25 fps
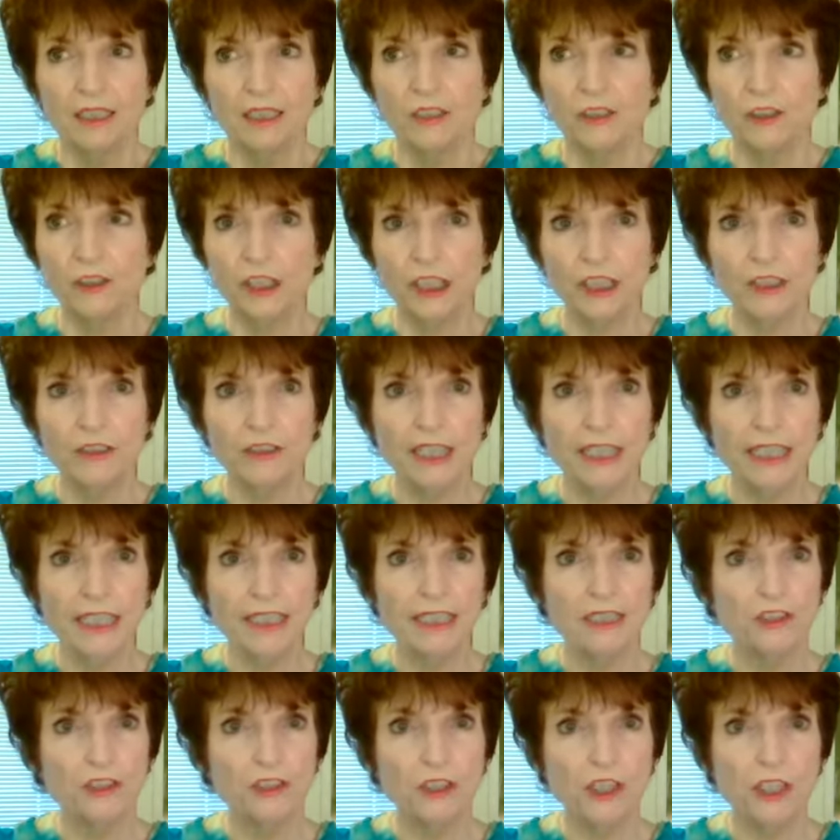she or he
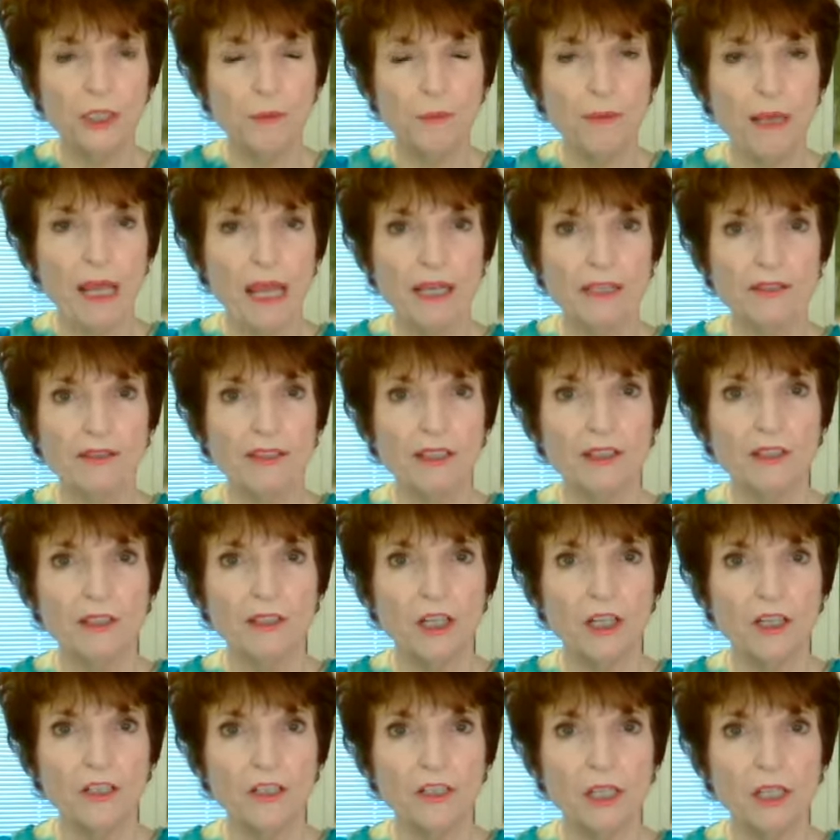is just back there in
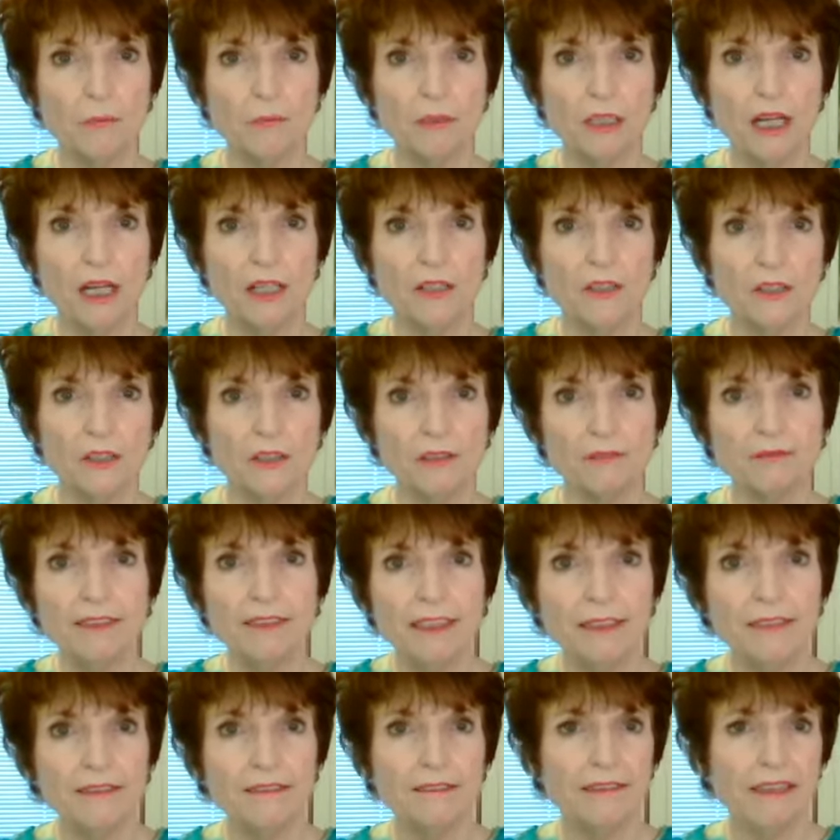our subconscious,
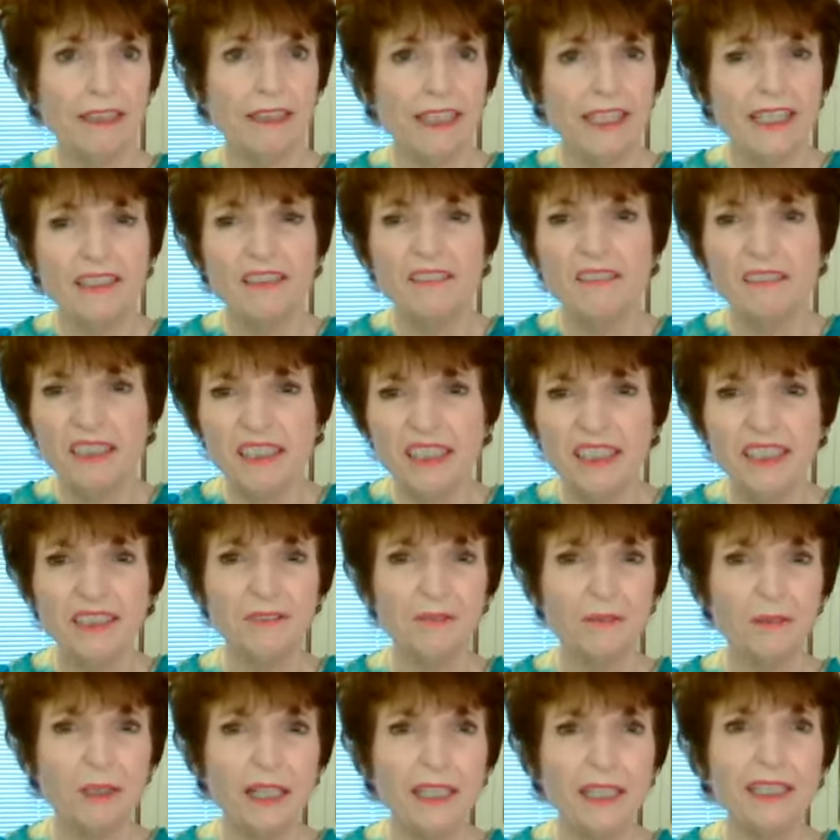
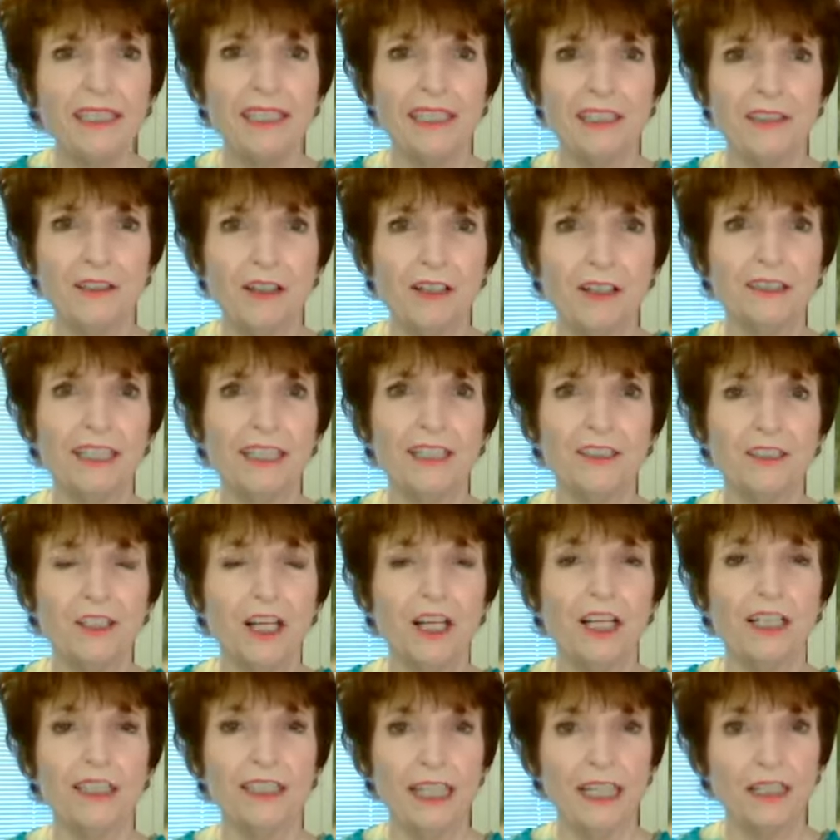whining all day
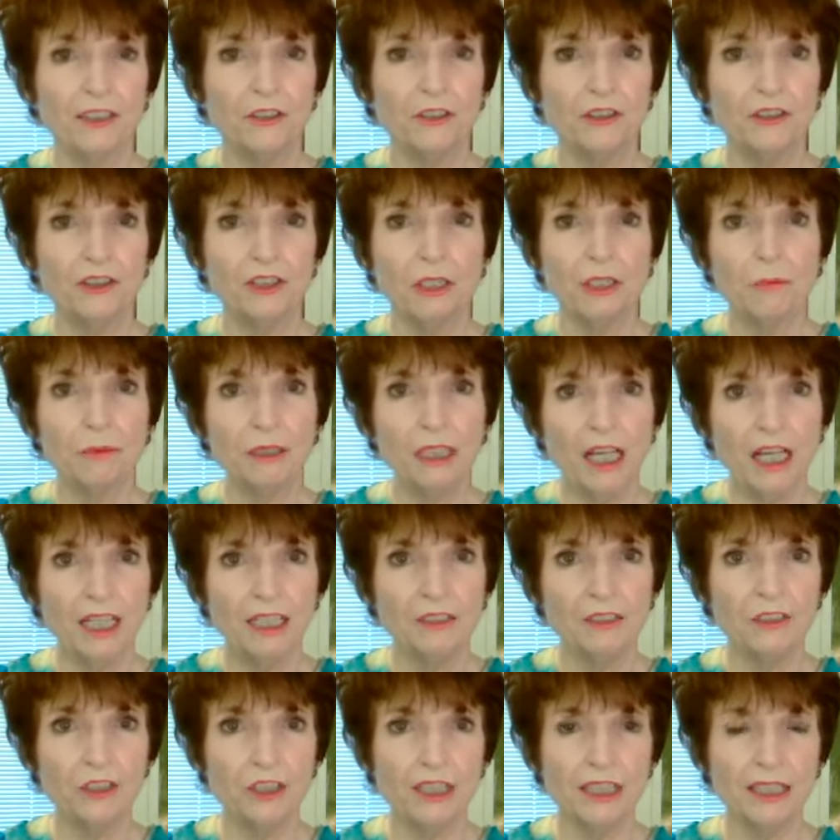long, and your
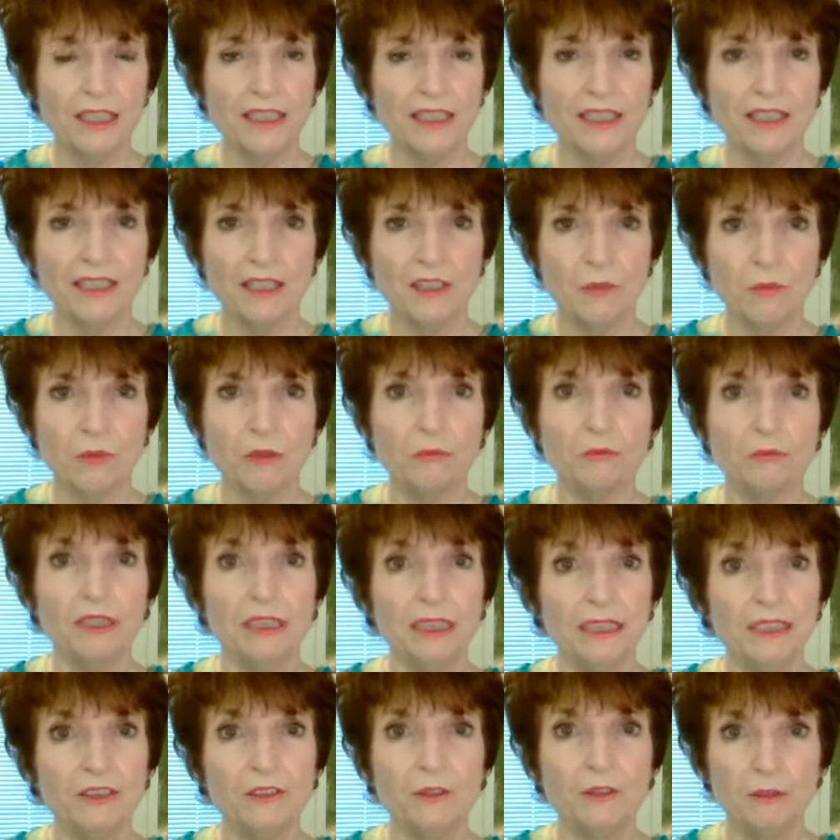subconscious is what
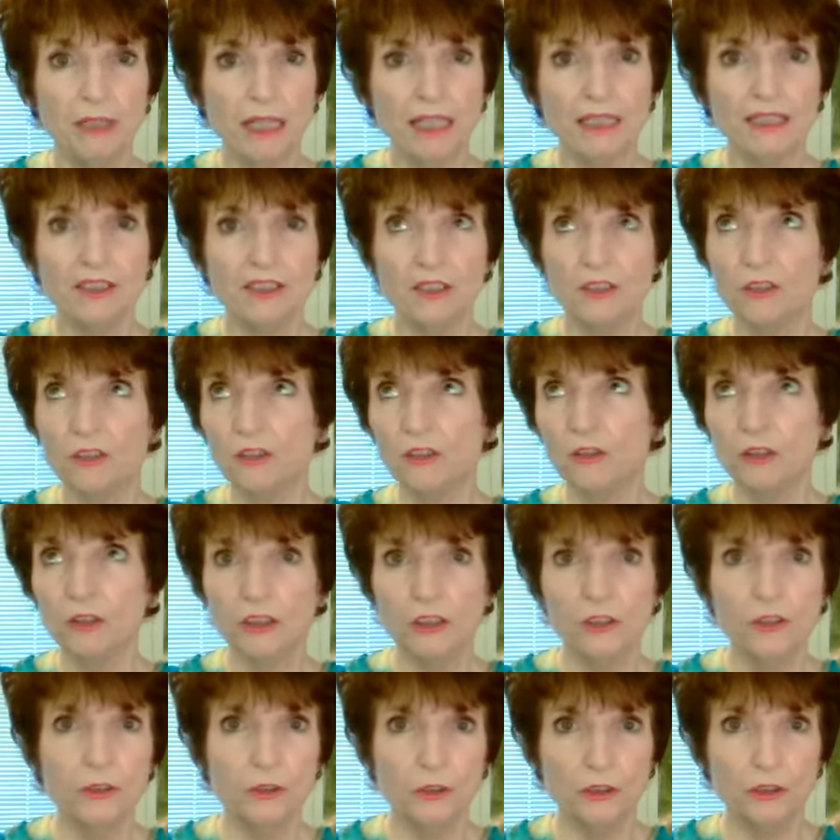really directs your,
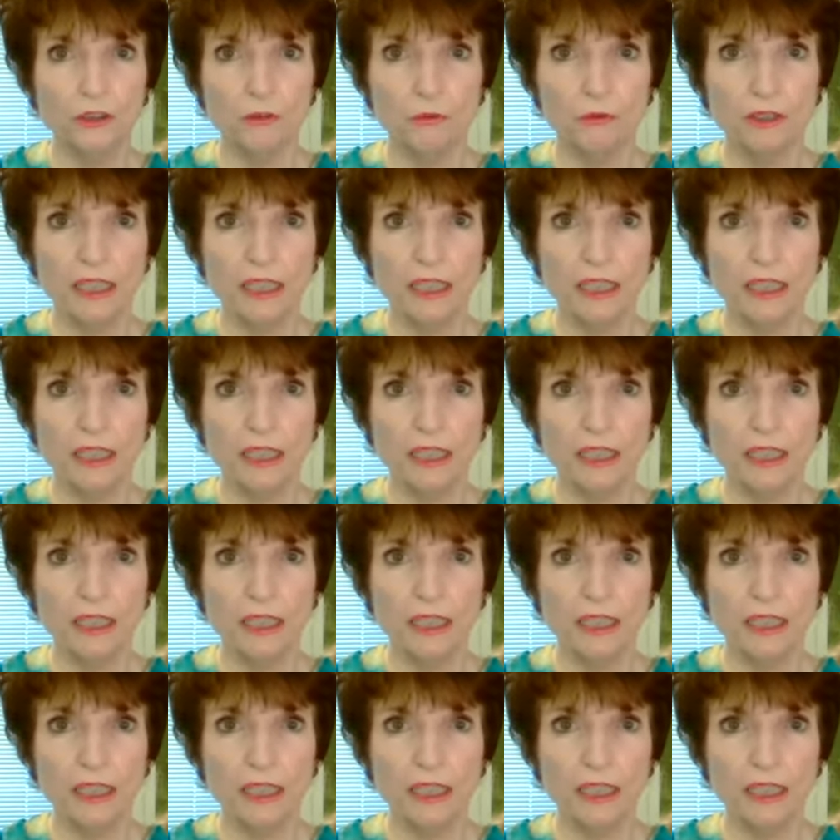your